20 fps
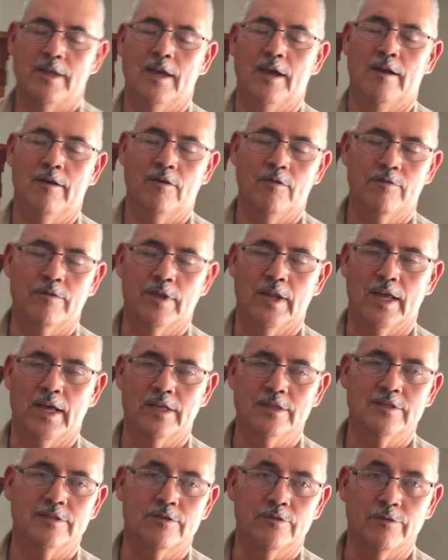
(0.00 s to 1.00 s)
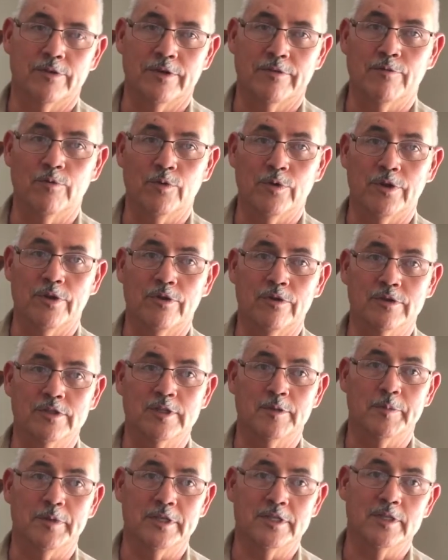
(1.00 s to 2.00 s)
Yeah, over the last 30, 40
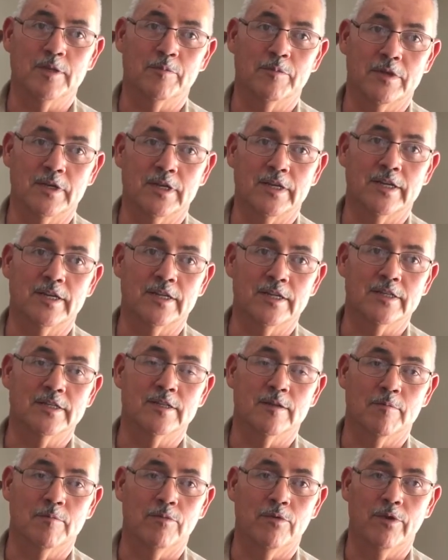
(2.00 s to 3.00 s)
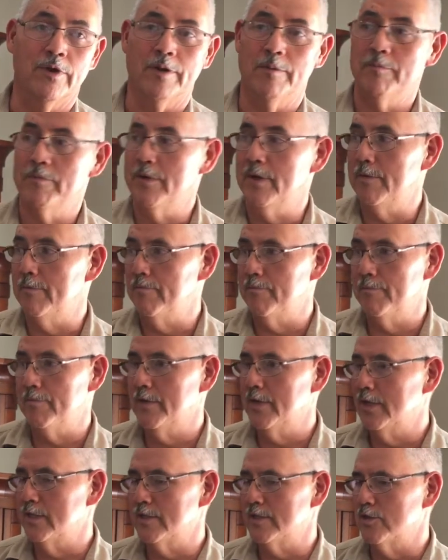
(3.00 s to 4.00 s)
years, I mean, something leaked at some point. But
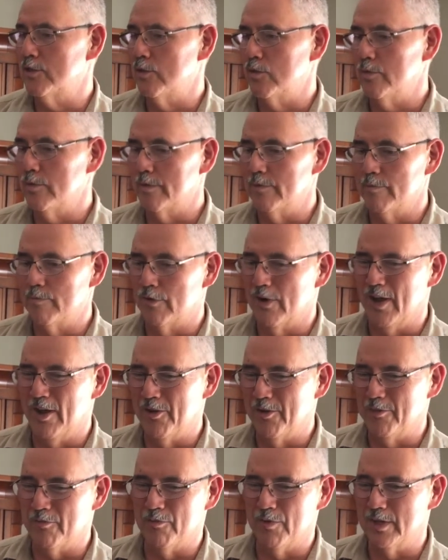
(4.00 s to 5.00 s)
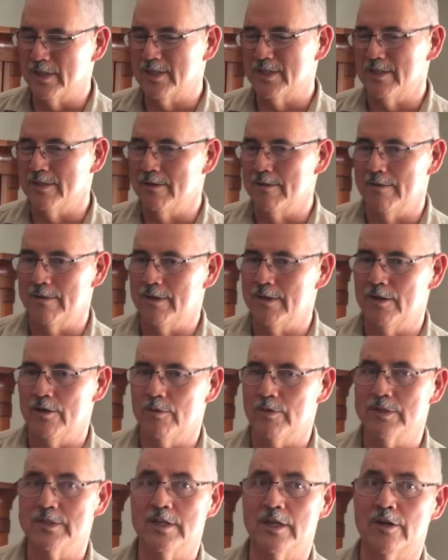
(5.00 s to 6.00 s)
because it's old and brown and rusted, and you
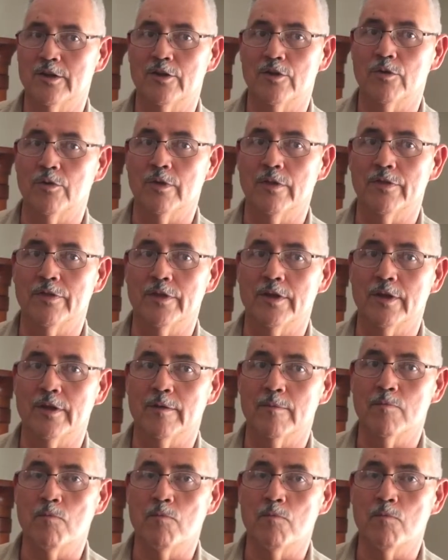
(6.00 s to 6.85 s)
know, it's not a current thing.